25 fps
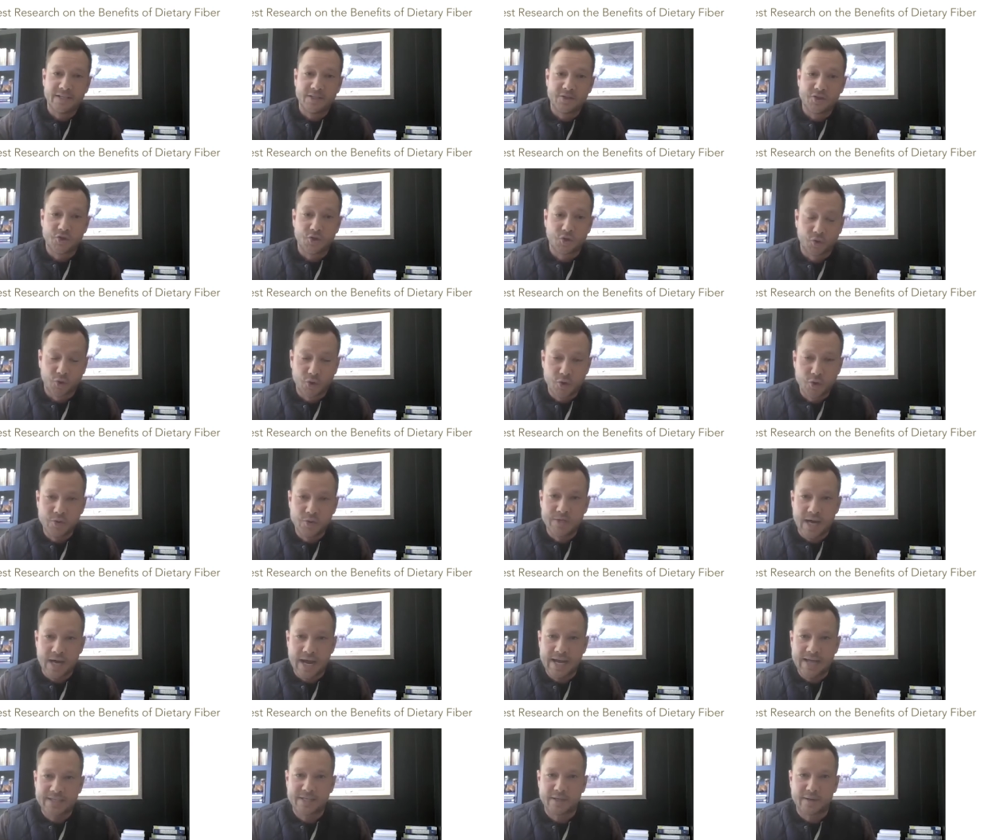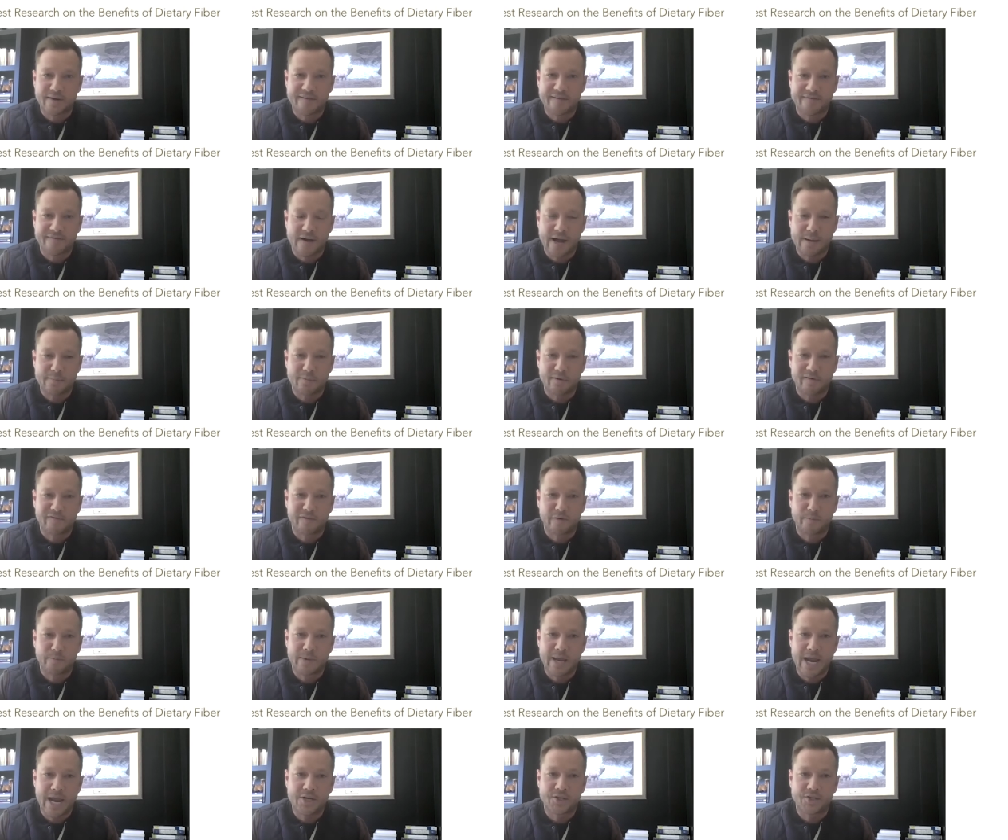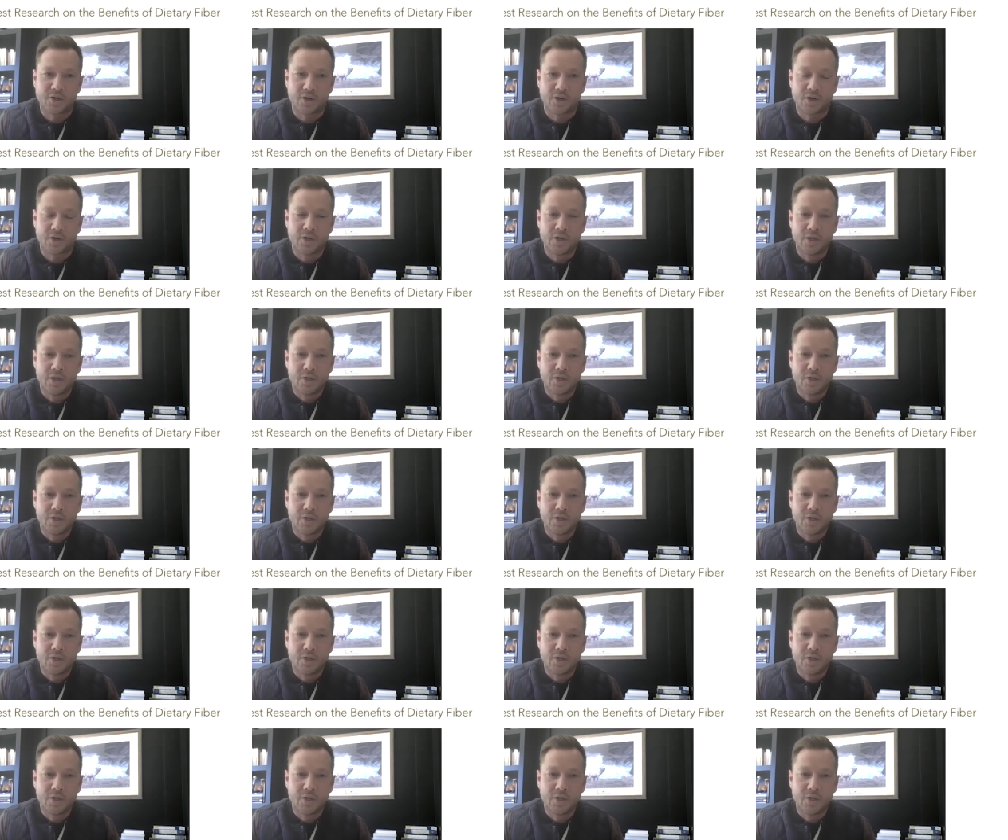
true dietary fiber from nature,